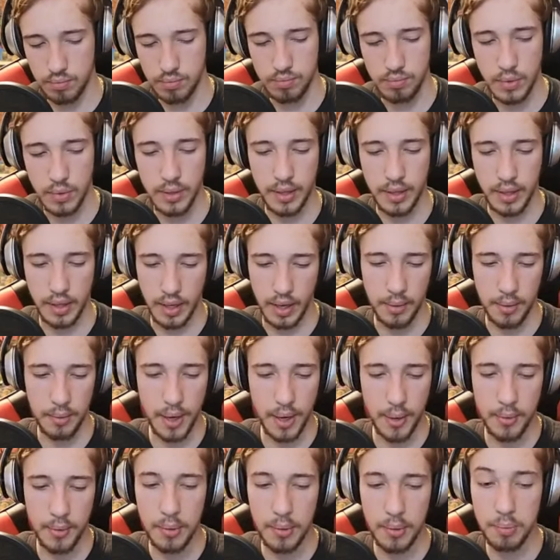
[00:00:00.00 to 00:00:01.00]
Okay, I'm
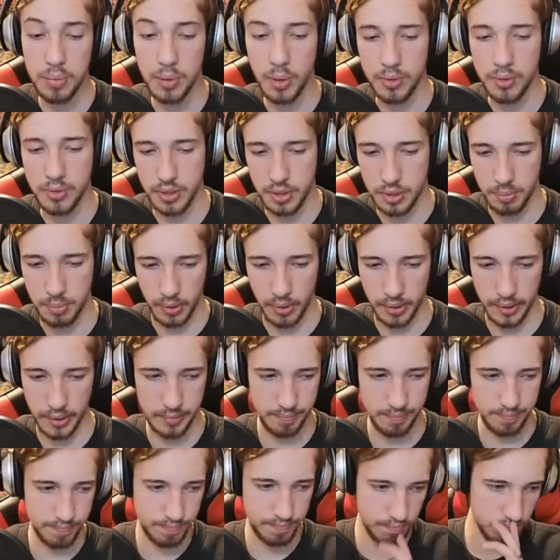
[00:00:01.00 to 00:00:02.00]
gonna approach this point
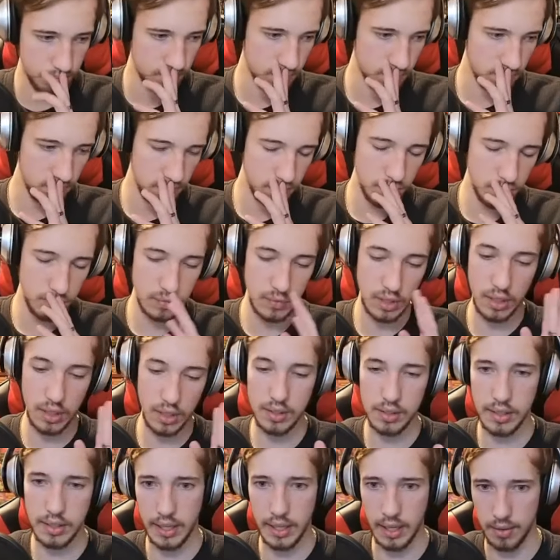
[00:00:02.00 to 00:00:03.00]

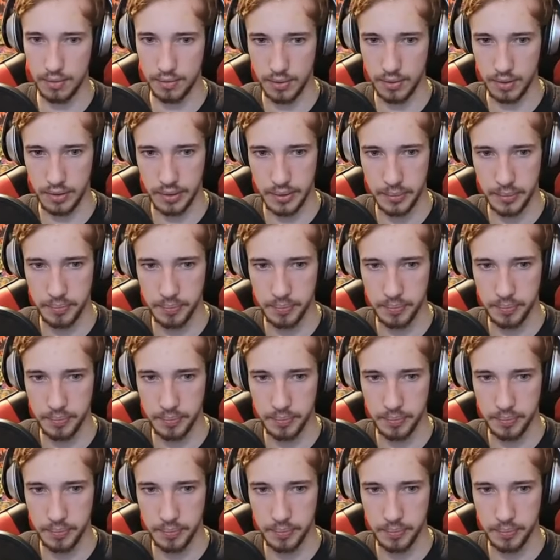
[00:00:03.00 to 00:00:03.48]
carefully.